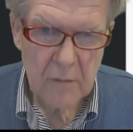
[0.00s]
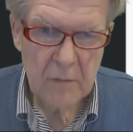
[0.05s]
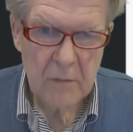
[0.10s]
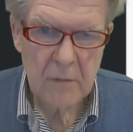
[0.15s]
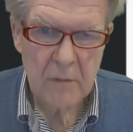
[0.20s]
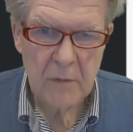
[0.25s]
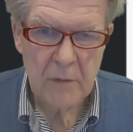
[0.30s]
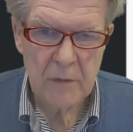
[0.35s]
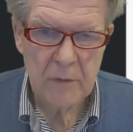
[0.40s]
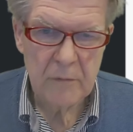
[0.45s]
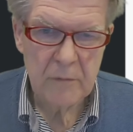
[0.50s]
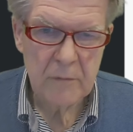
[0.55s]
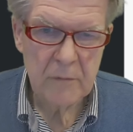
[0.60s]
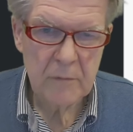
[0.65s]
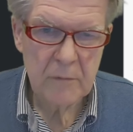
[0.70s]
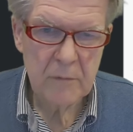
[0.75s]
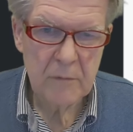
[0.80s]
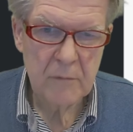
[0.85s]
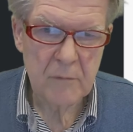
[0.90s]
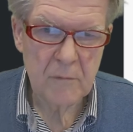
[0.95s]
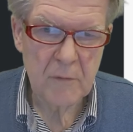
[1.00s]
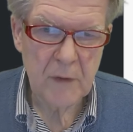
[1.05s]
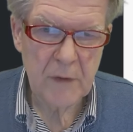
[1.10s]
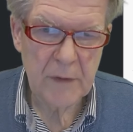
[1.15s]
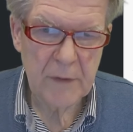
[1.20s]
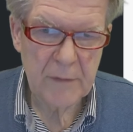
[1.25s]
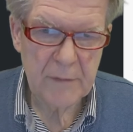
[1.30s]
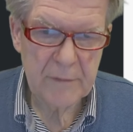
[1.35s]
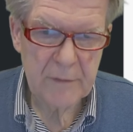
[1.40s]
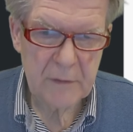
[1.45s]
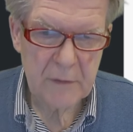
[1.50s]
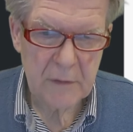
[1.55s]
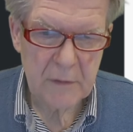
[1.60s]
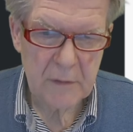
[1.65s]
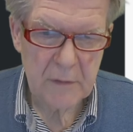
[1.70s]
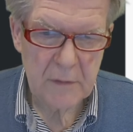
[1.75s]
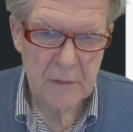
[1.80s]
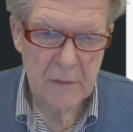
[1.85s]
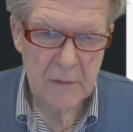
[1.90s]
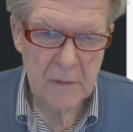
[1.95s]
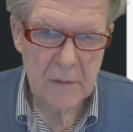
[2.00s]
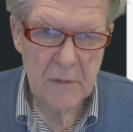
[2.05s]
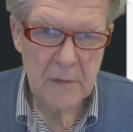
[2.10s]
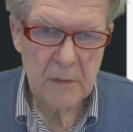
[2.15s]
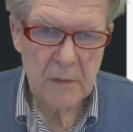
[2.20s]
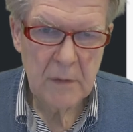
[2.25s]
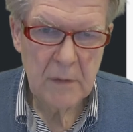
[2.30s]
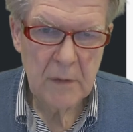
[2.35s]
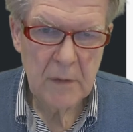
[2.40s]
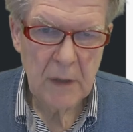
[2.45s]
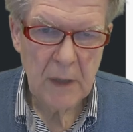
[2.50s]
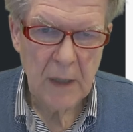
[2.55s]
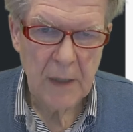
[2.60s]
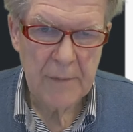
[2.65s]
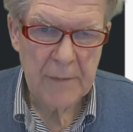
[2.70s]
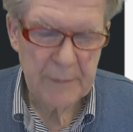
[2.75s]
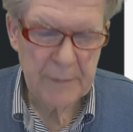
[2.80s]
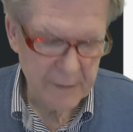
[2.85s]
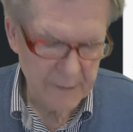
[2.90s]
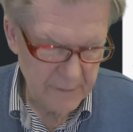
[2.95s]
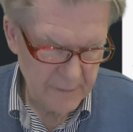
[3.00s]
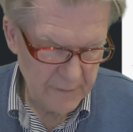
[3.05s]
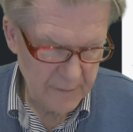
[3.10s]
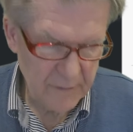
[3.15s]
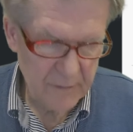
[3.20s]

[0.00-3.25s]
and one of the IPs.